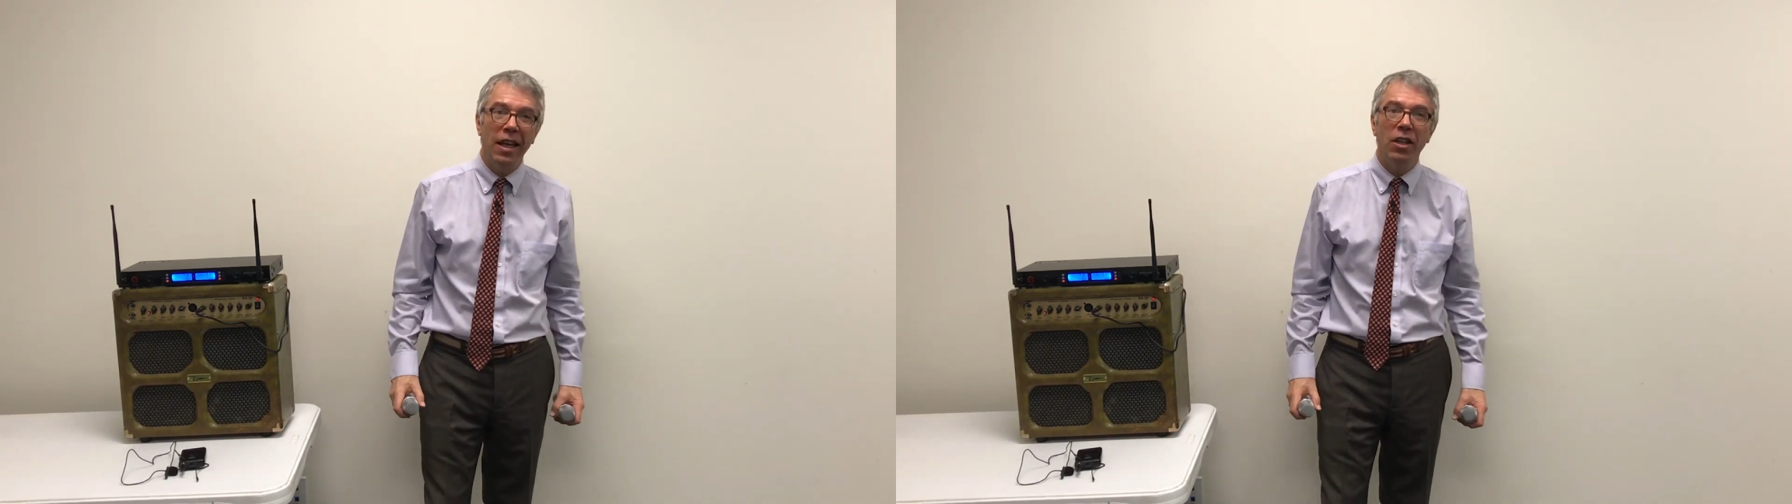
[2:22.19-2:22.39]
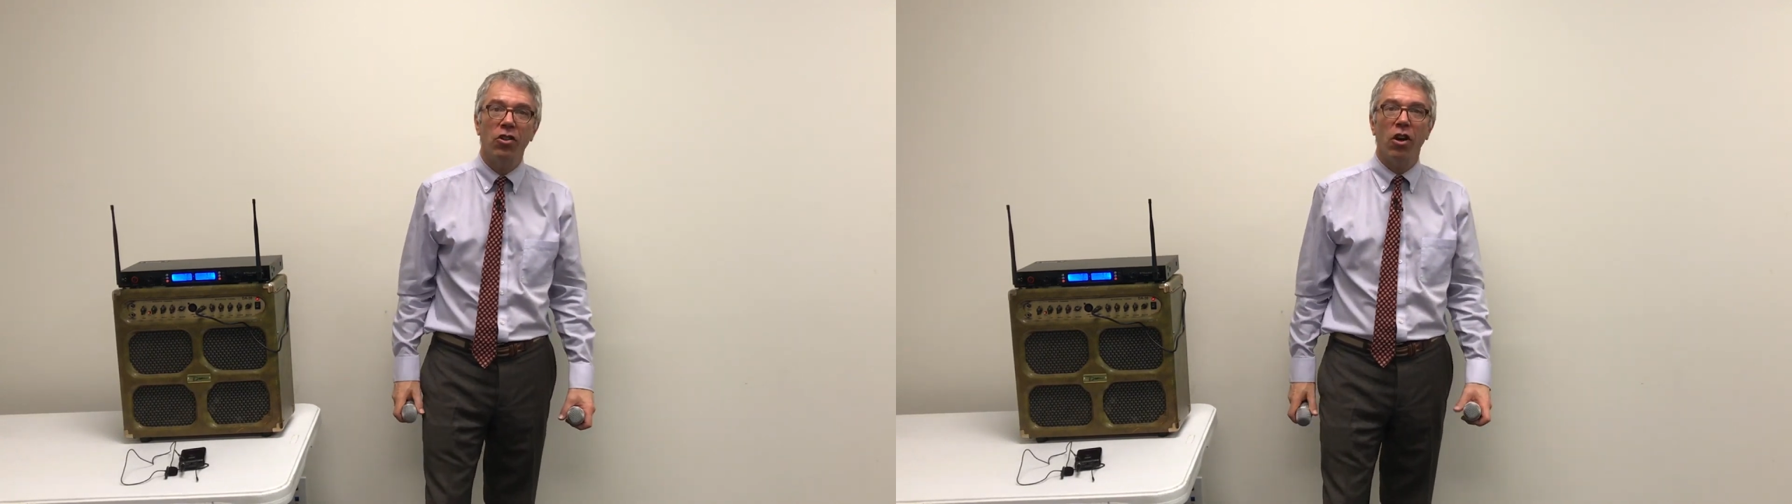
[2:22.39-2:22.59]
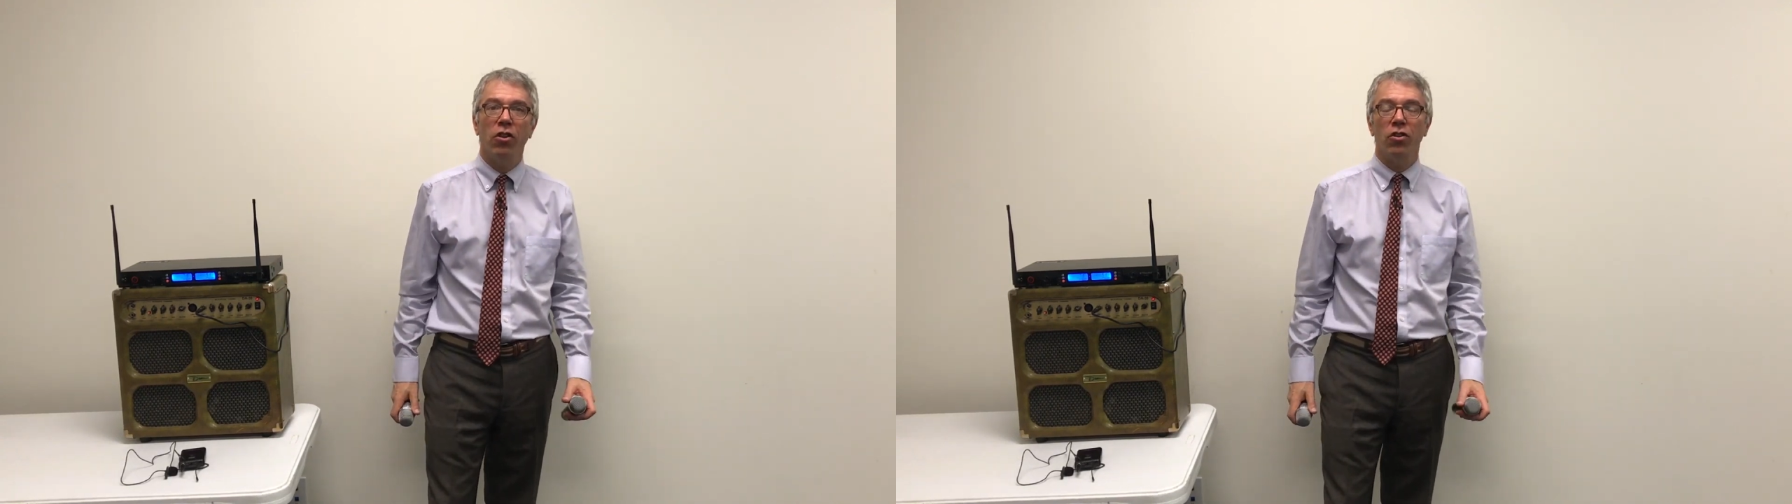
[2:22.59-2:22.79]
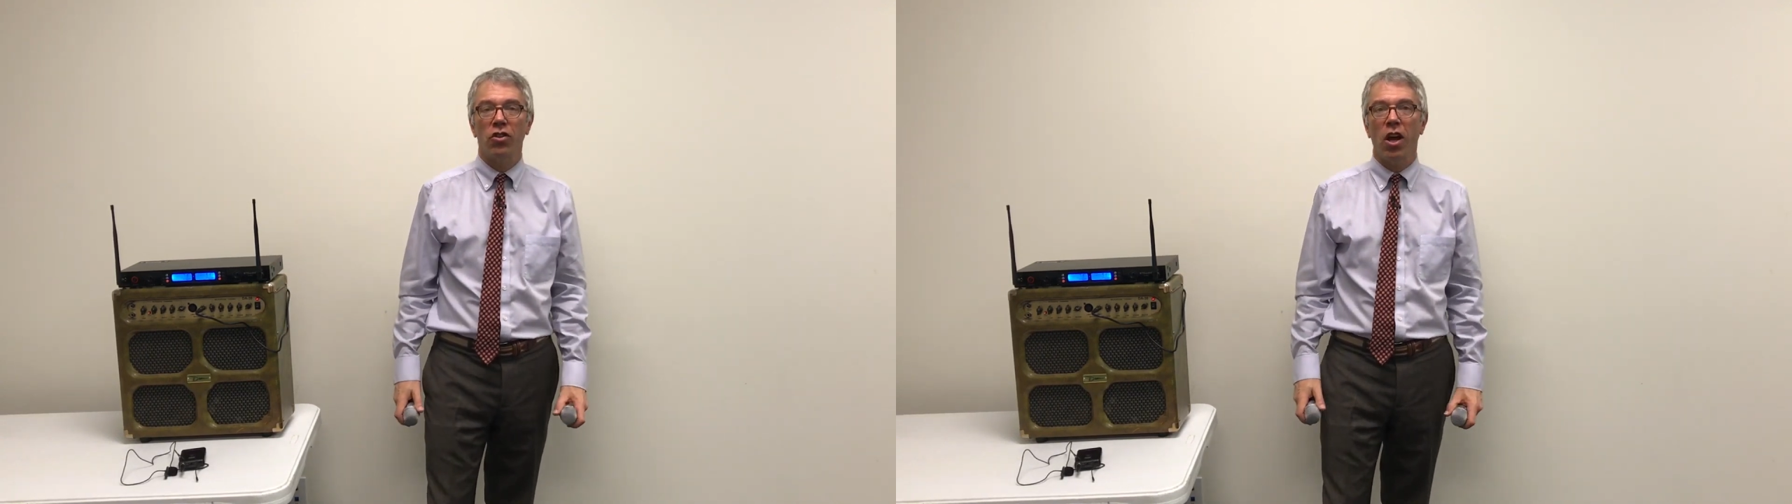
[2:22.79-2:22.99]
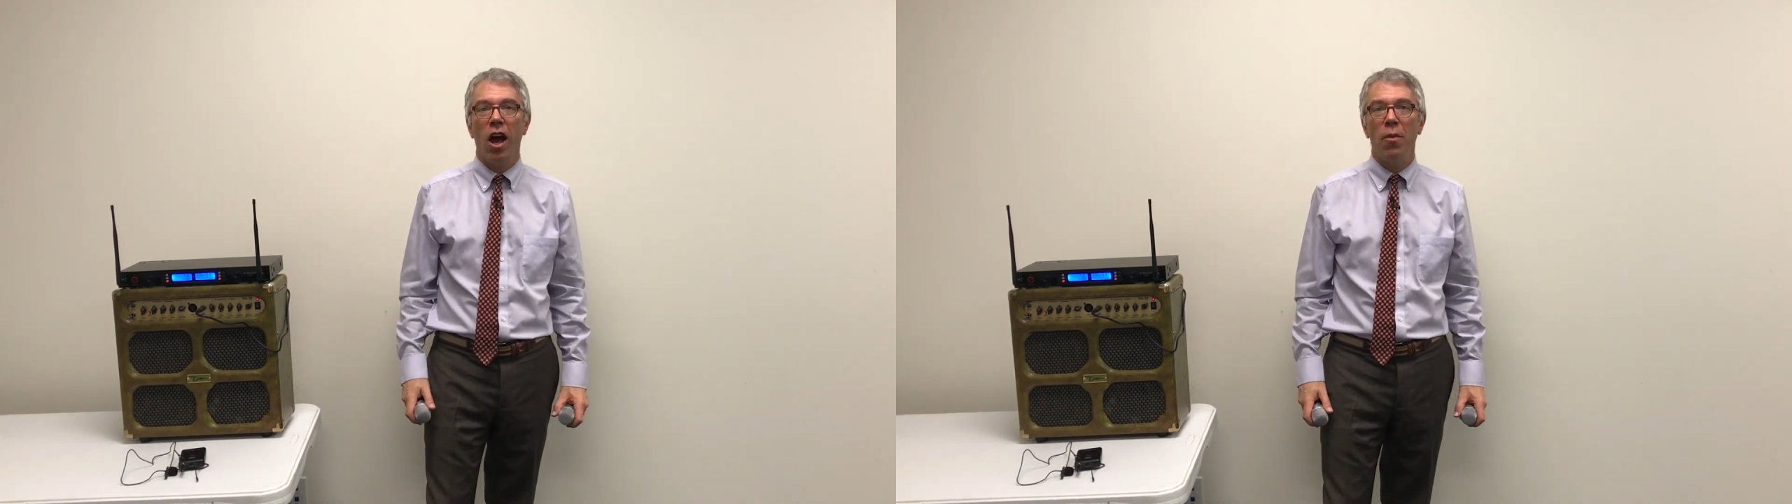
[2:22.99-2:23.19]
each
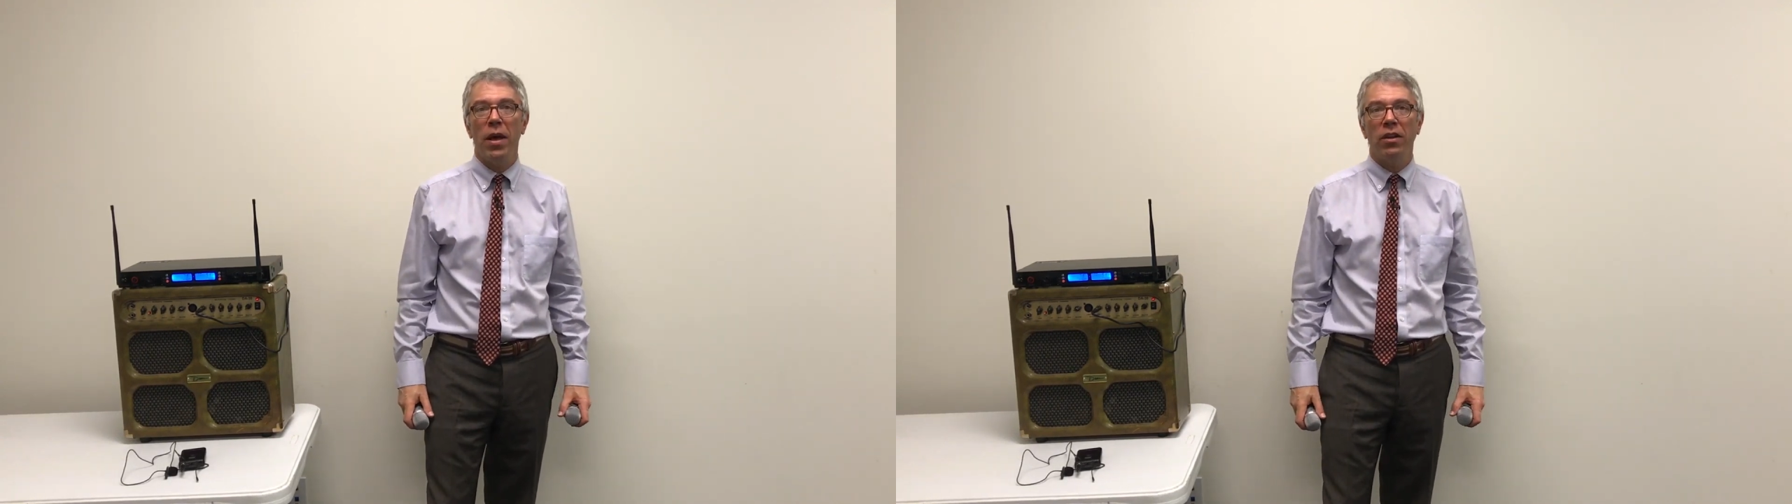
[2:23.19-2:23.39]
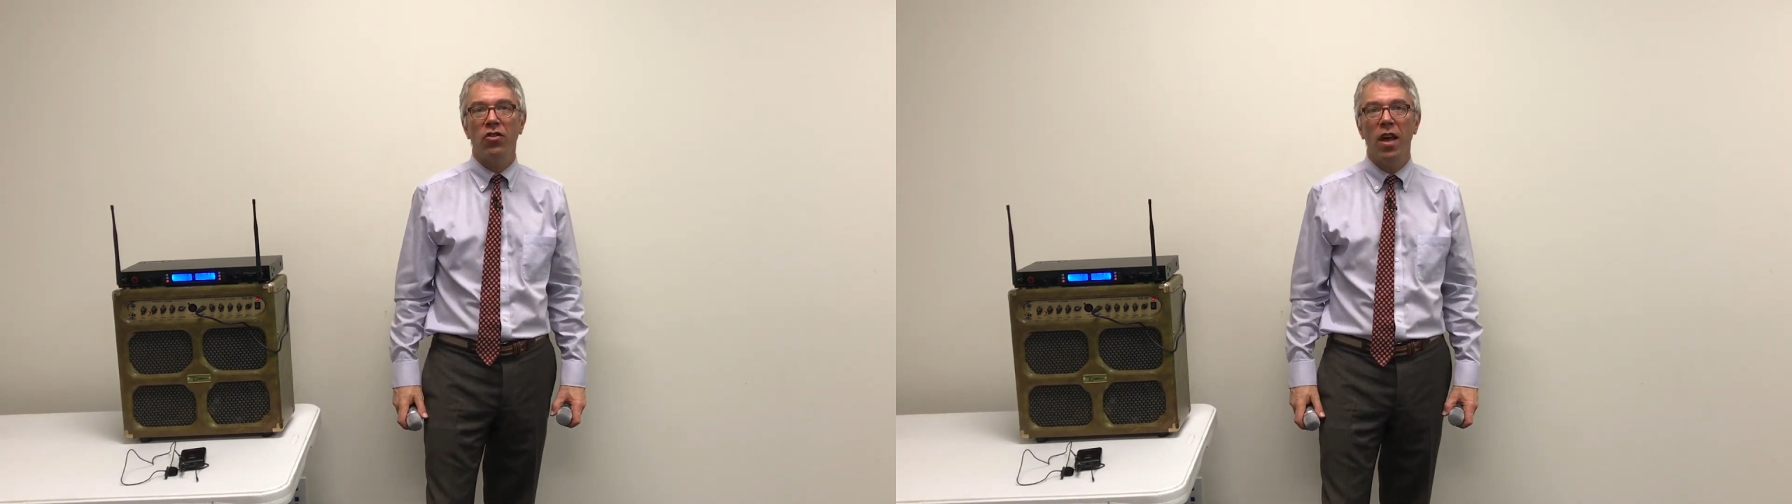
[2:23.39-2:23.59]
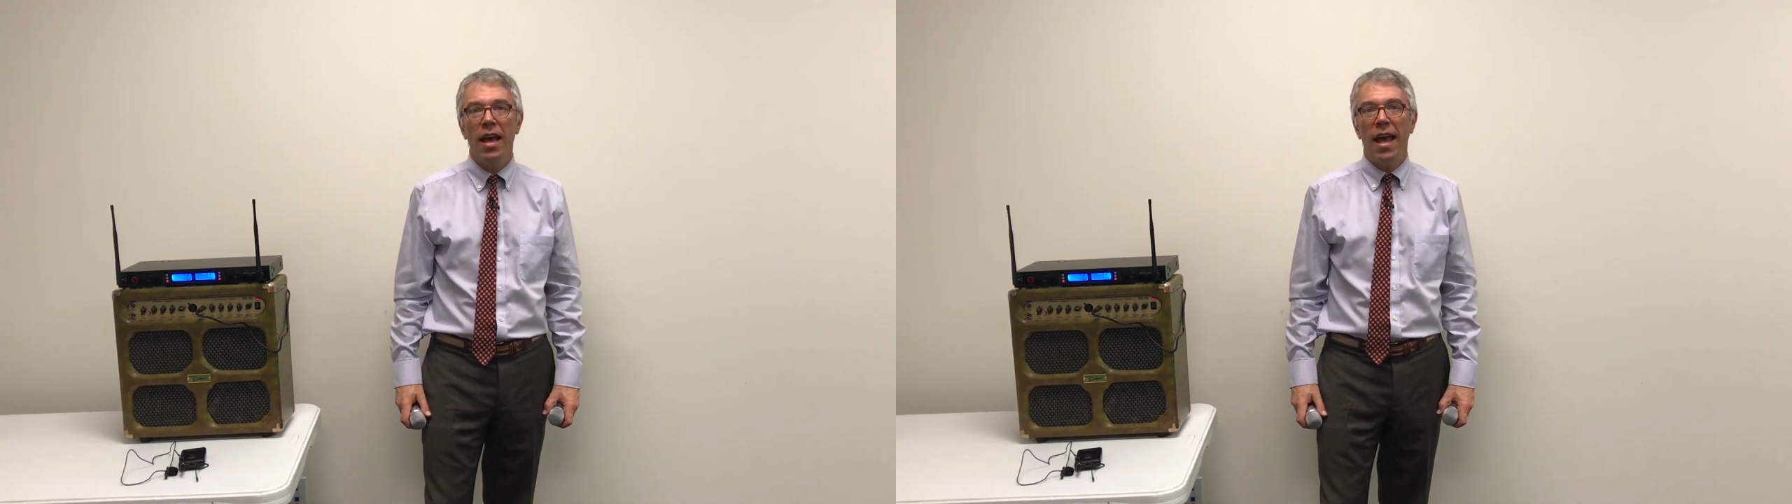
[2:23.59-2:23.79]
other's comments.